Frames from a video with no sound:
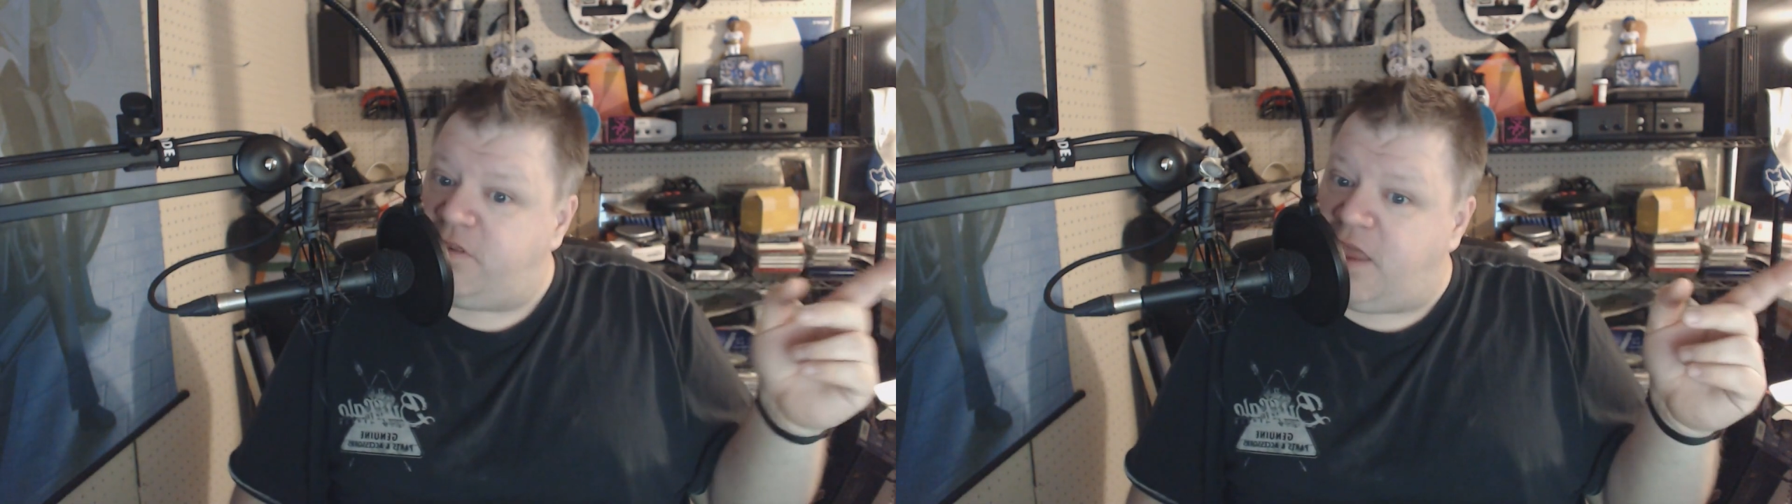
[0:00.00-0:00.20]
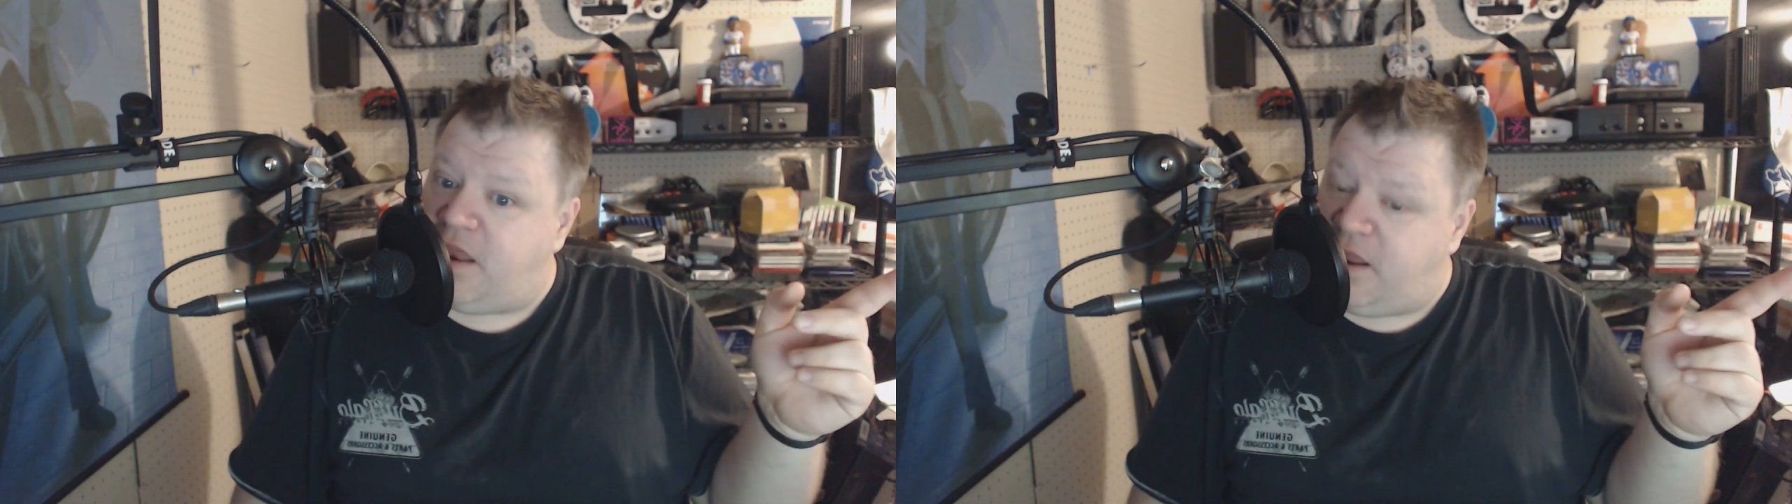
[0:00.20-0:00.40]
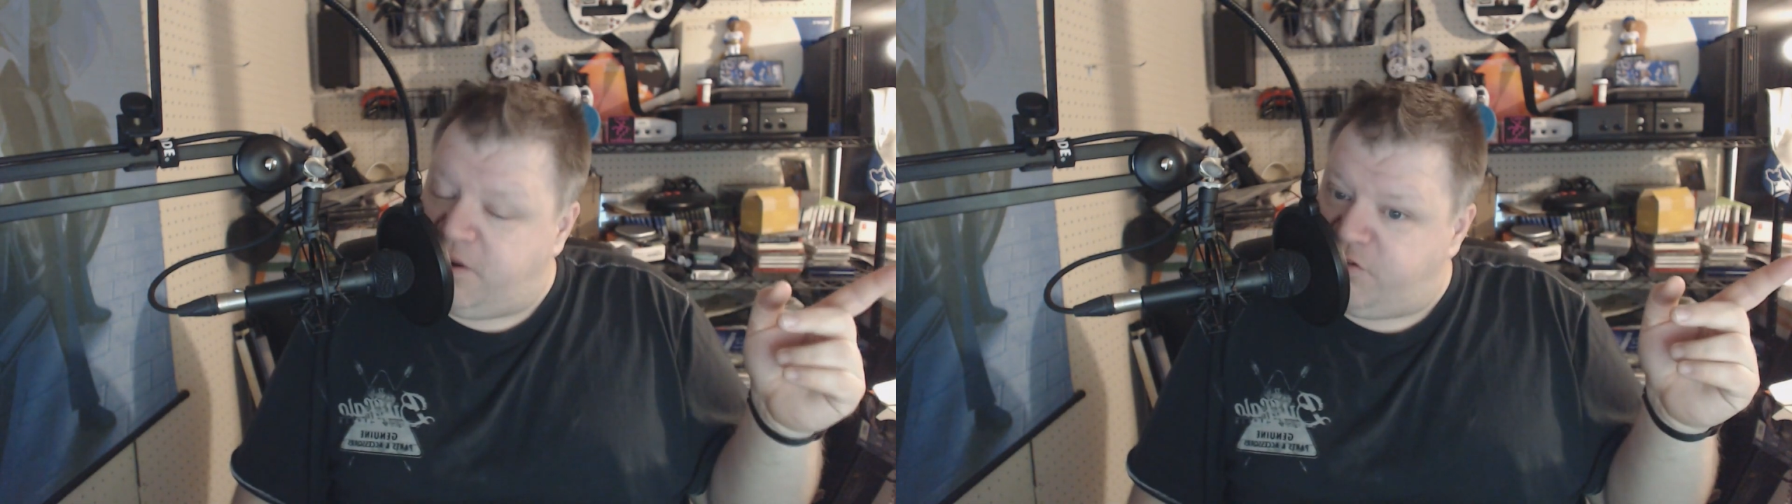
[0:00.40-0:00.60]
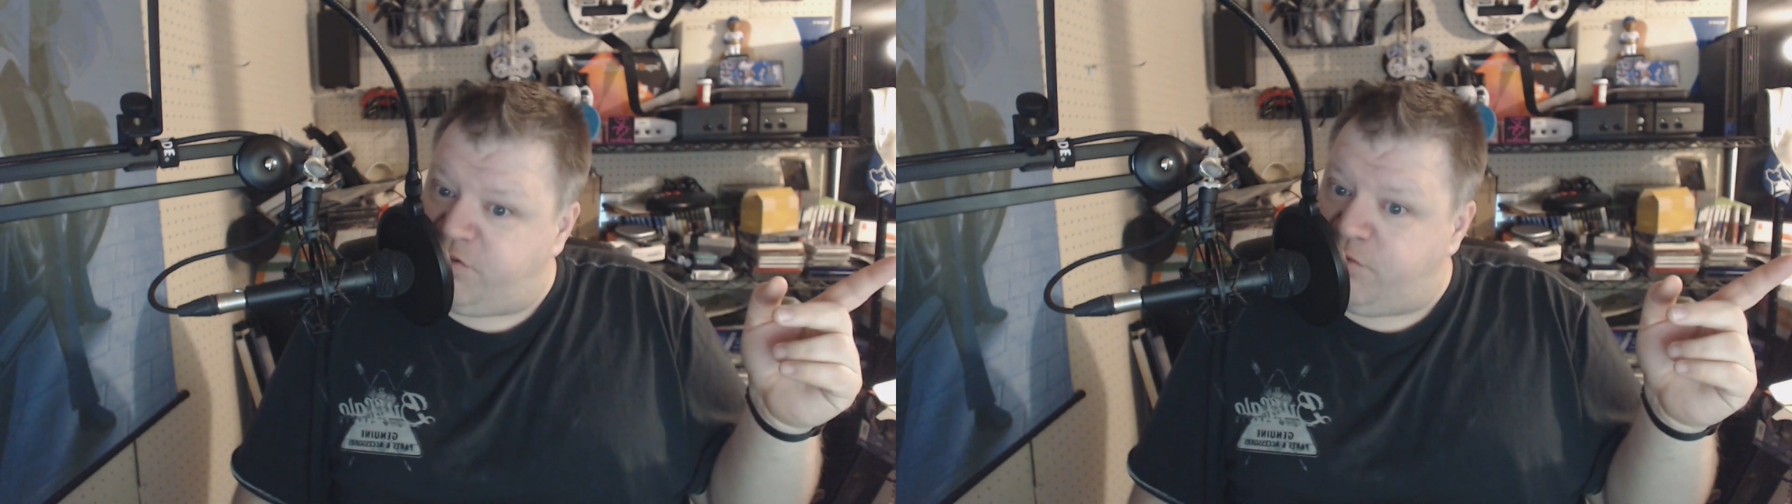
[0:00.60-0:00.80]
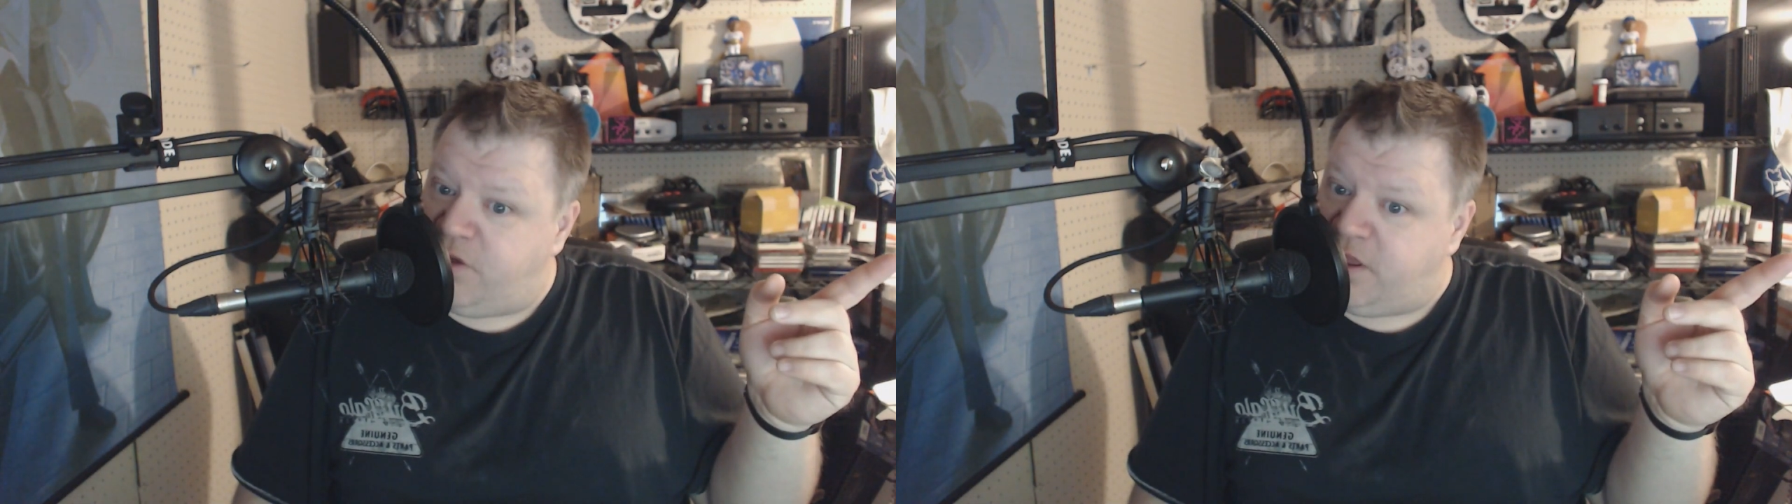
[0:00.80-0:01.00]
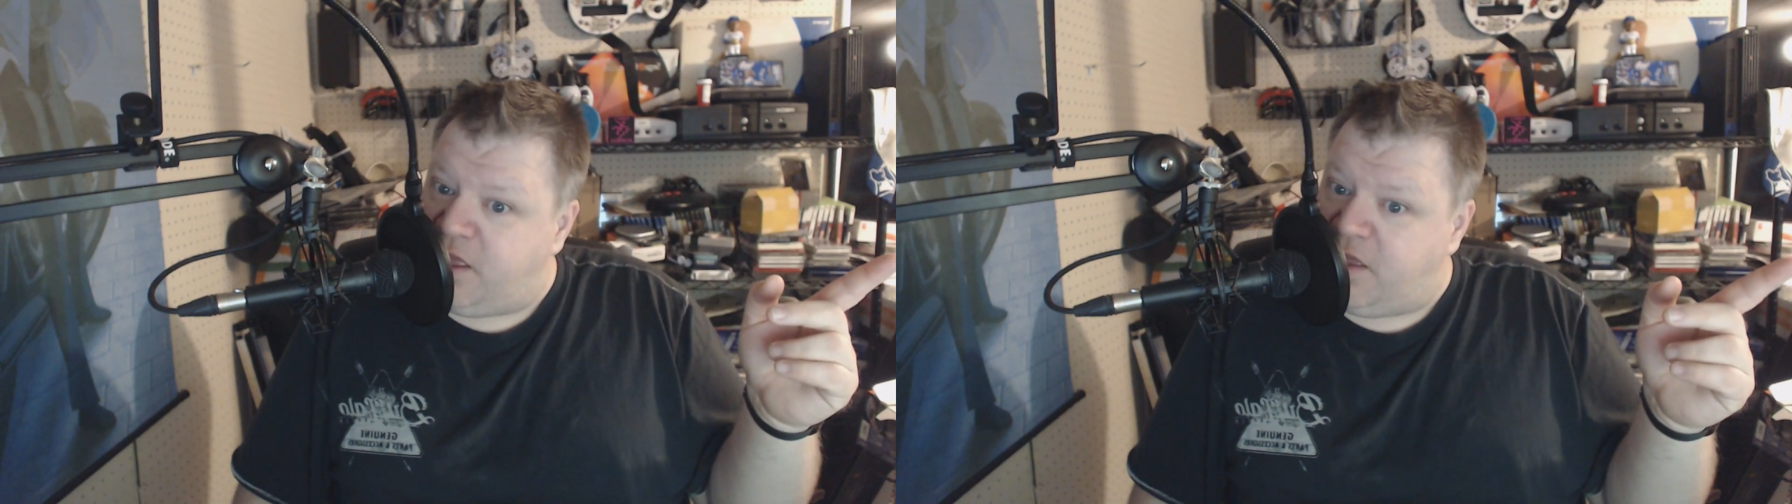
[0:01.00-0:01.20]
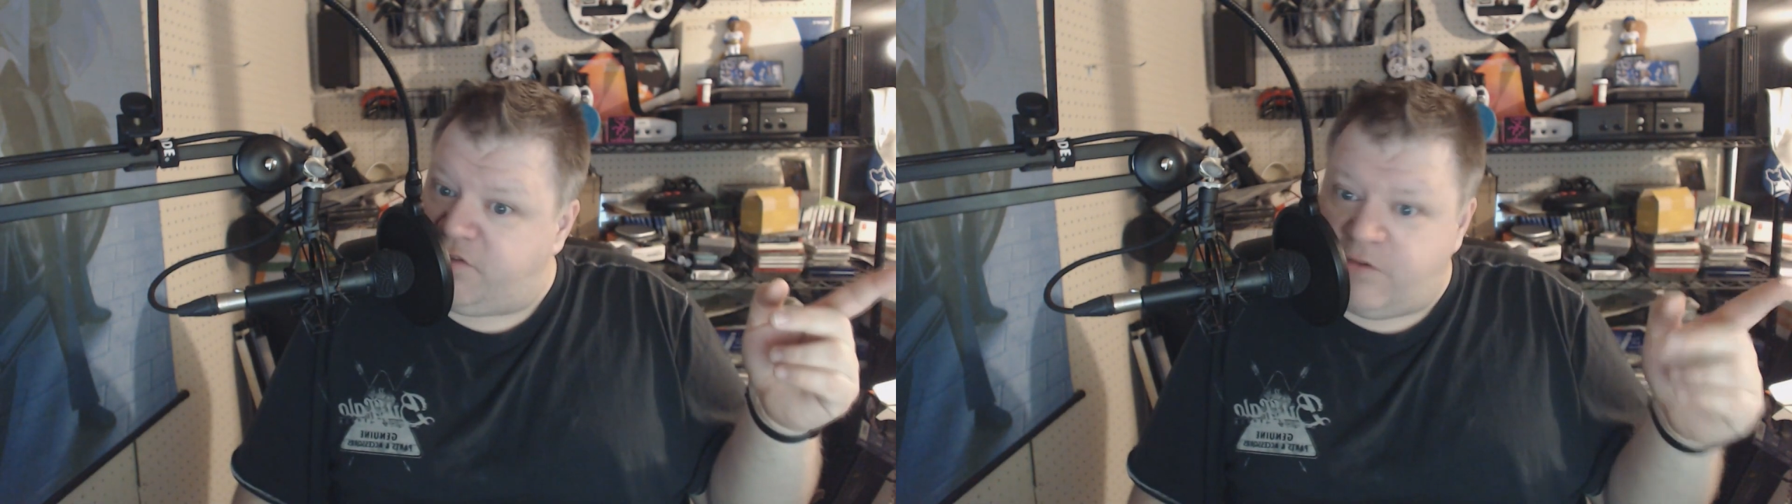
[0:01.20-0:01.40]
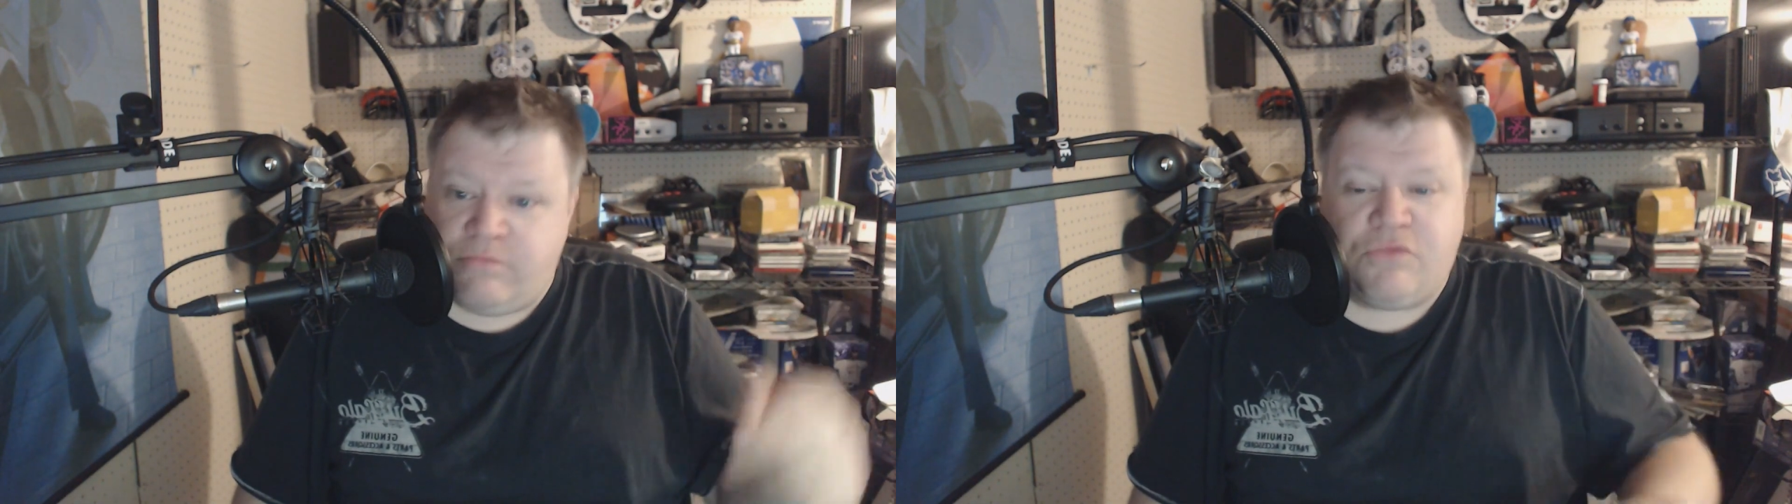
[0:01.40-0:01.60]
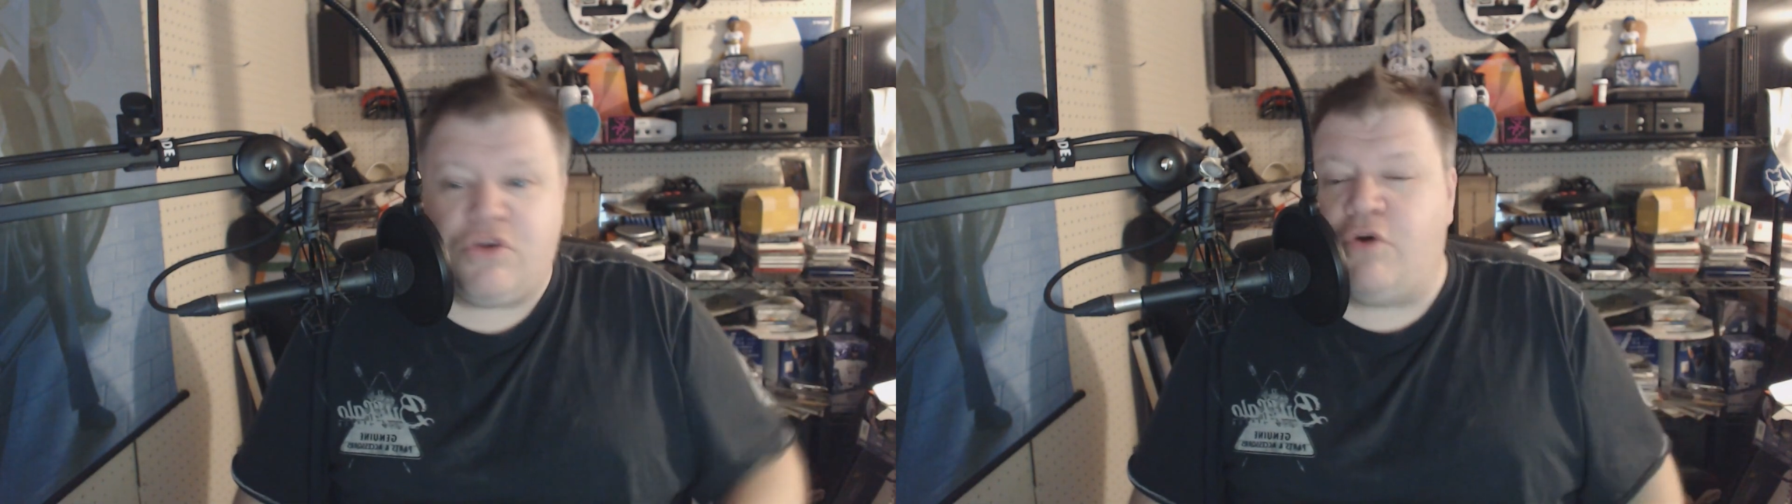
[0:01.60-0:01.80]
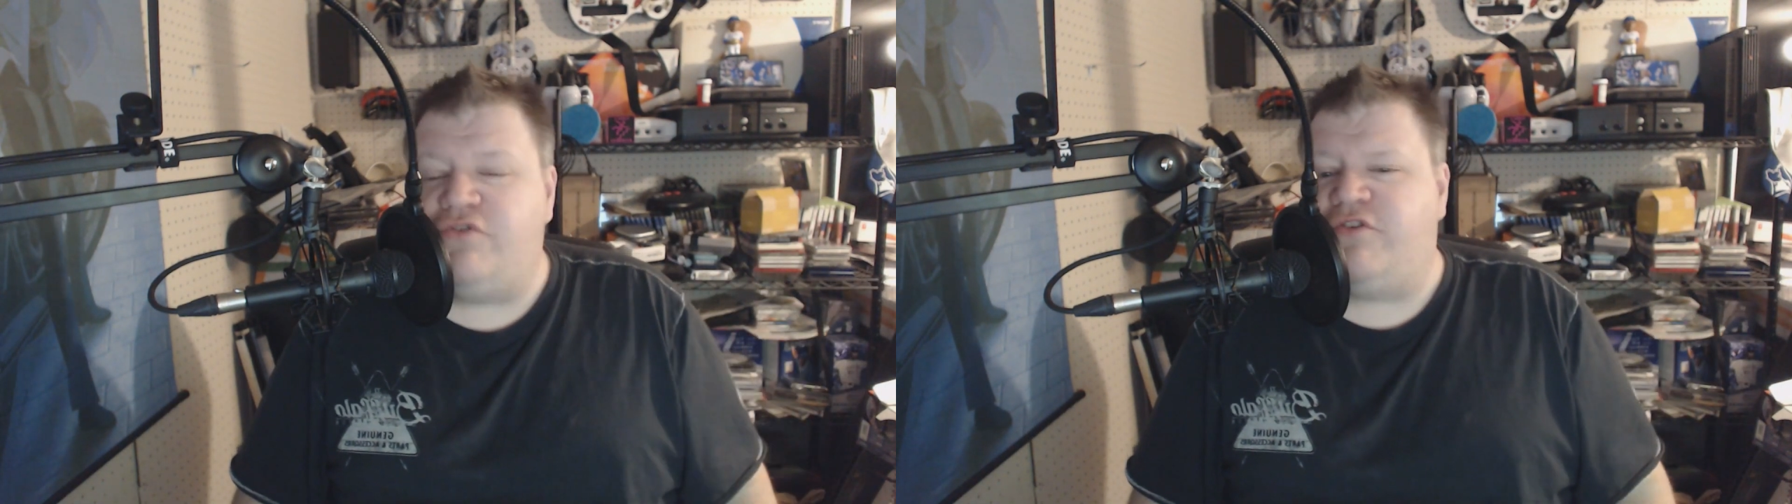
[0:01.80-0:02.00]
that I just threw at you guys.
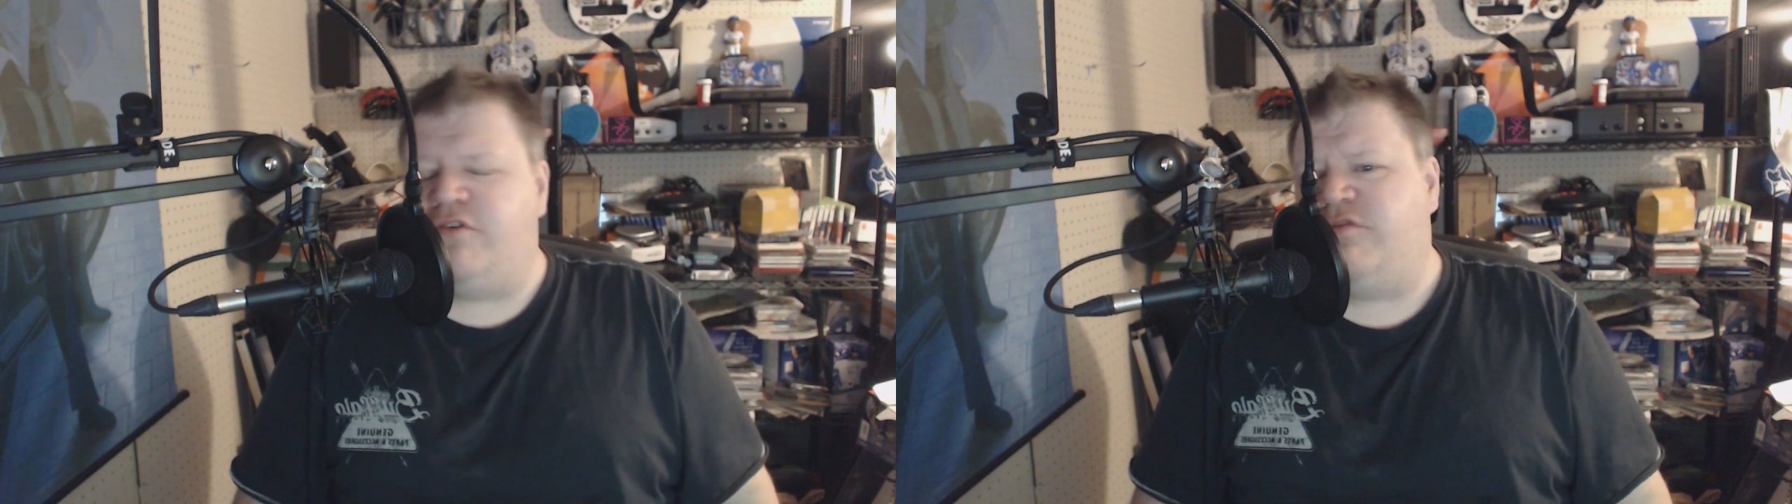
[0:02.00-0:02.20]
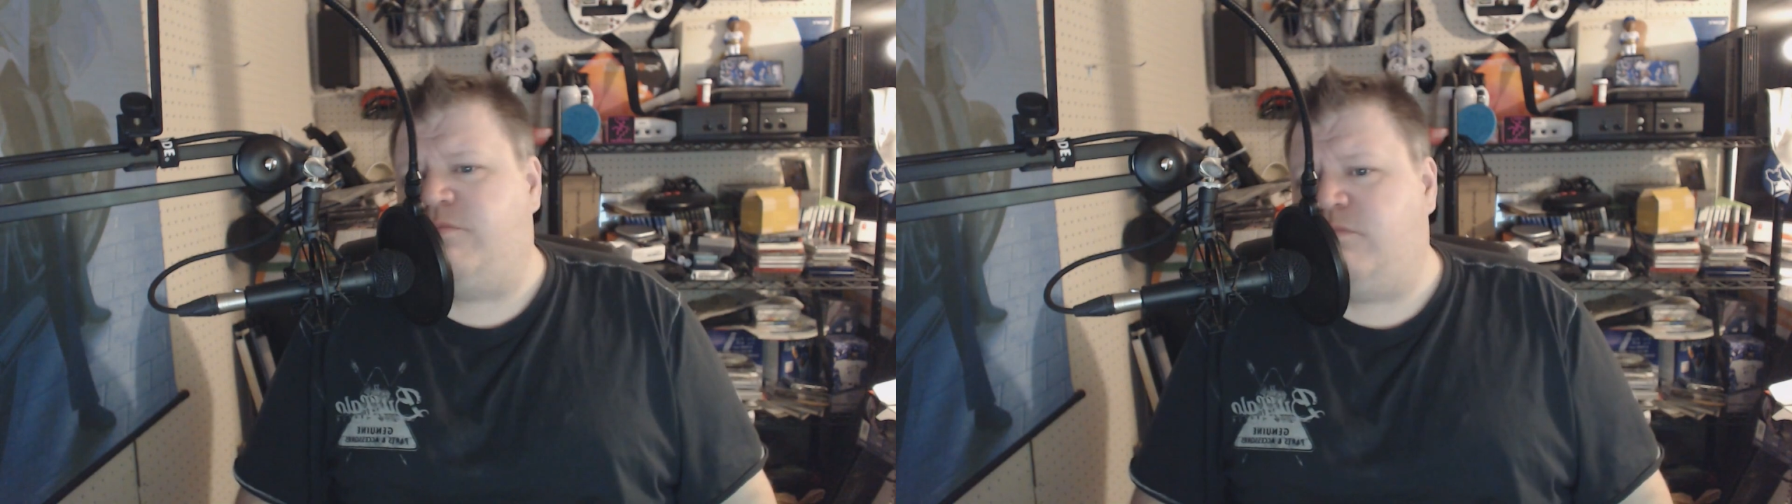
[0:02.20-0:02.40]
Coasters.